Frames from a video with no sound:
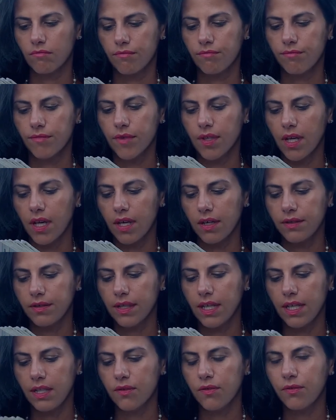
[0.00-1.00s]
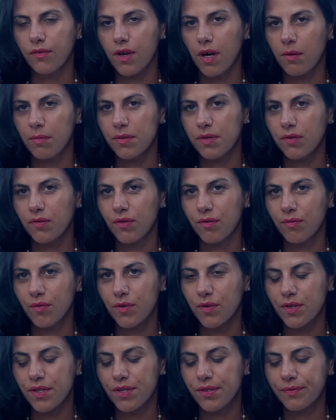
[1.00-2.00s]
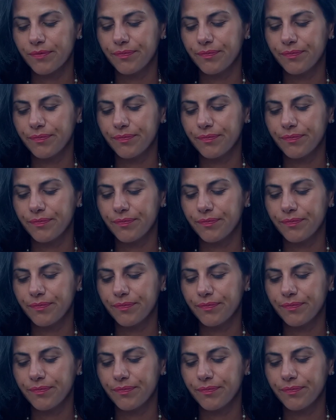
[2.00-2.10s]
Yeah, Eight of Cups in reverse.